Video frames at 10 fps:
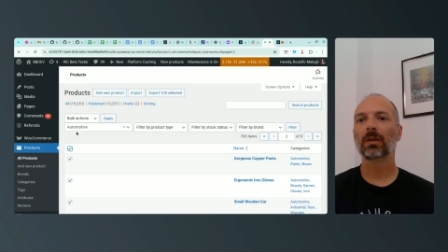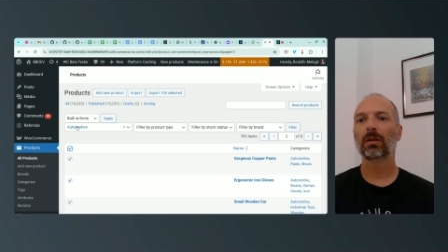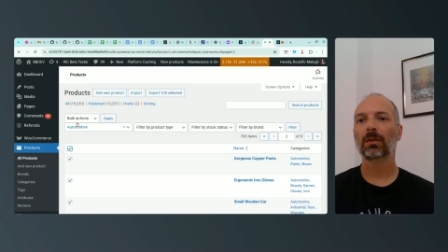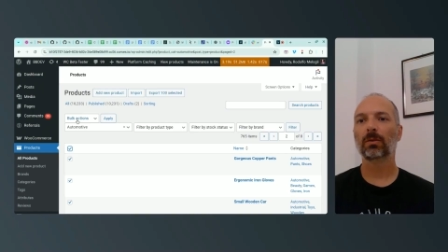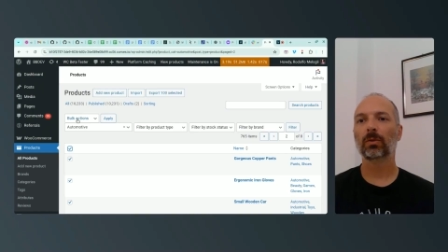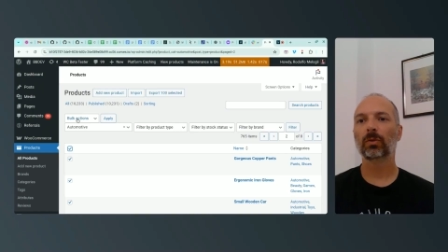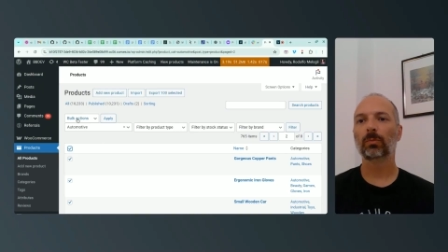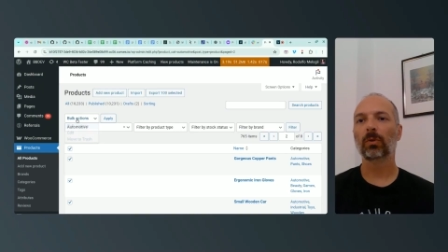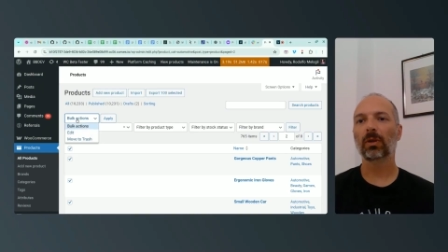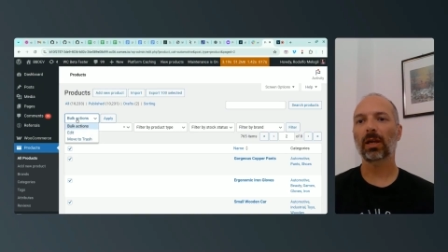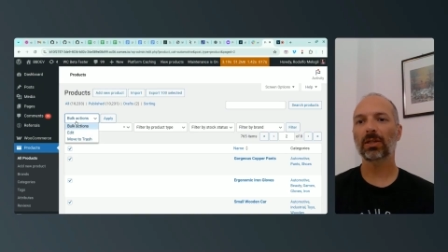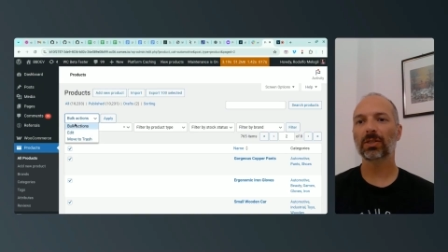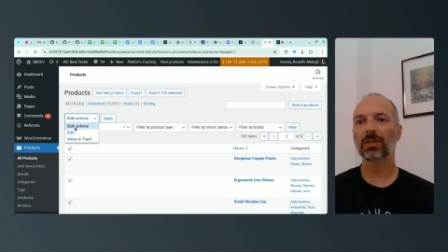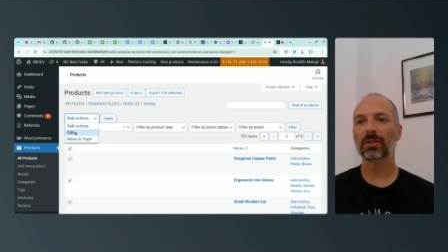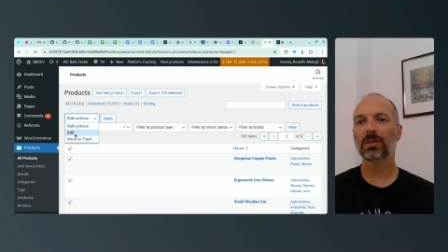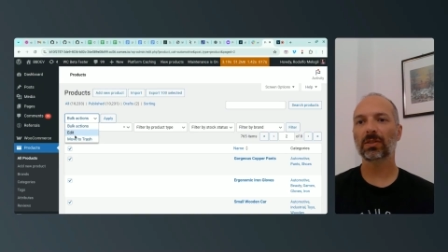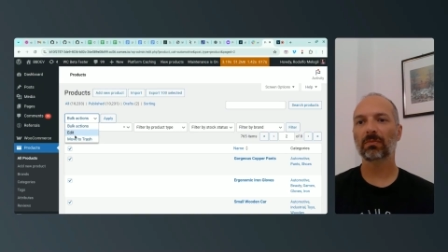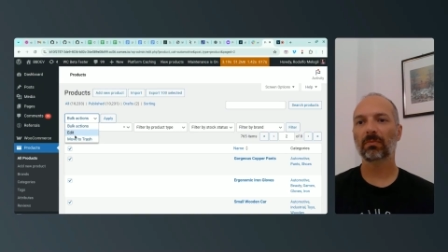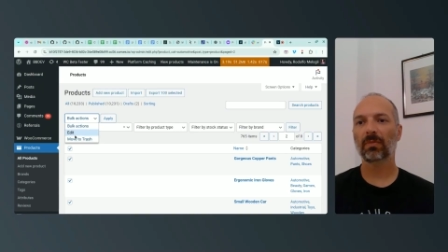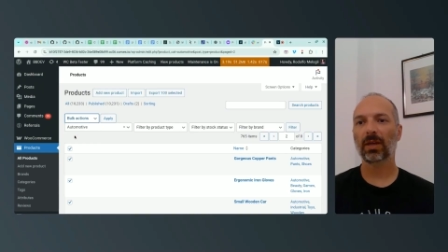you go to bulk actions,
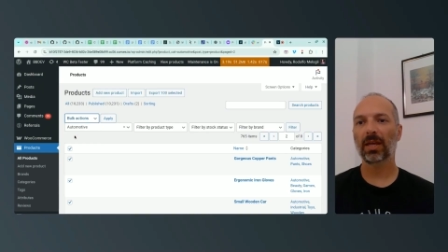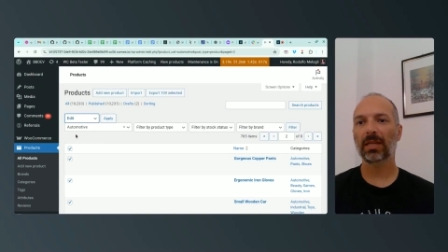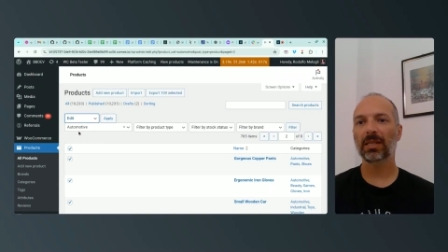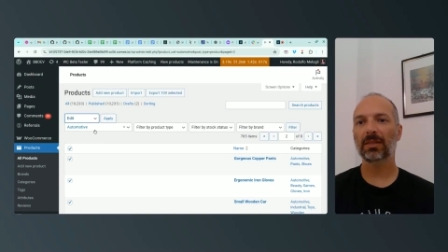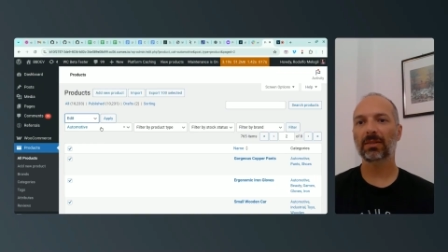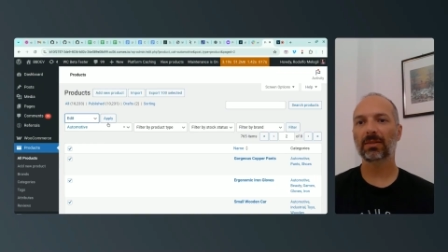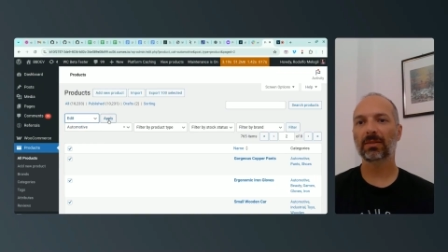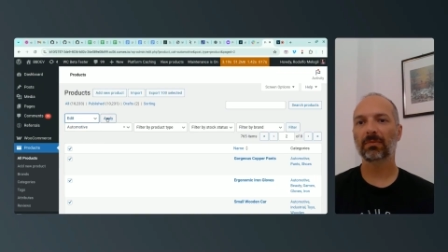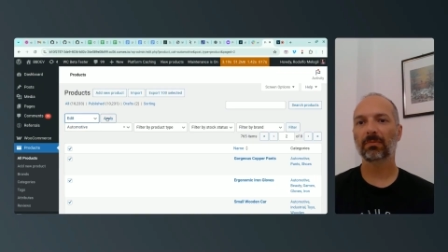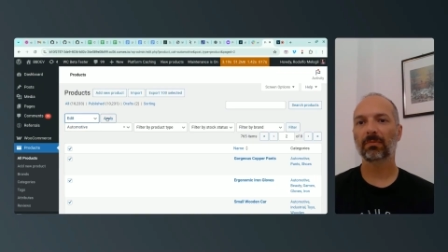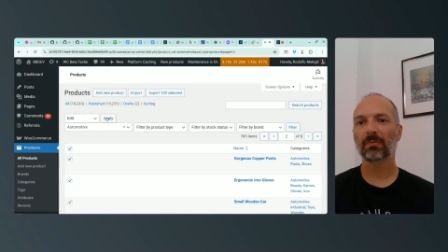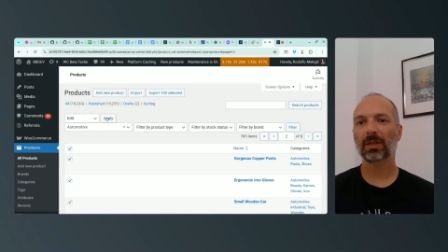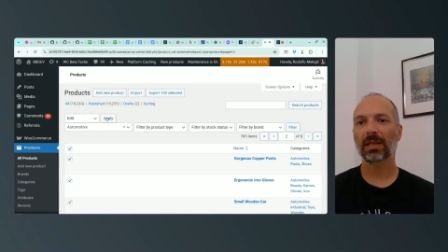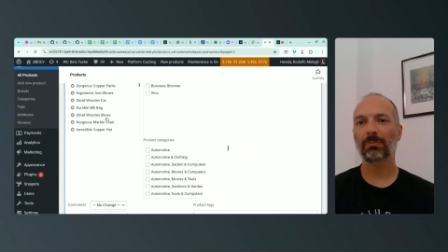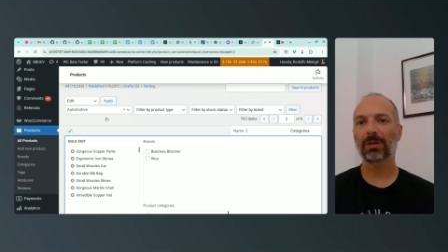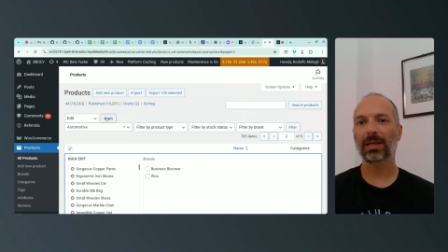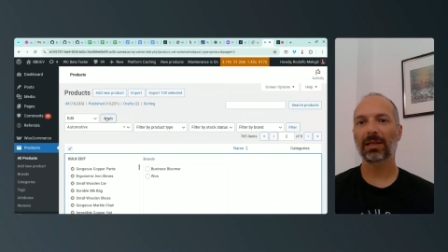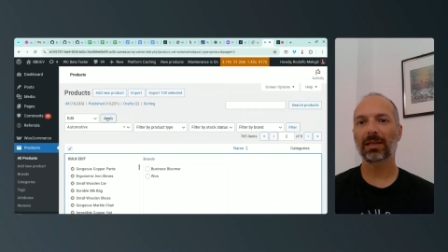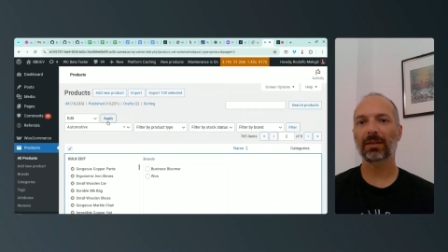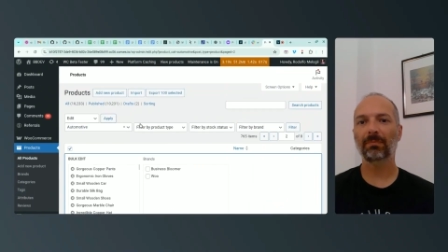edit, apply,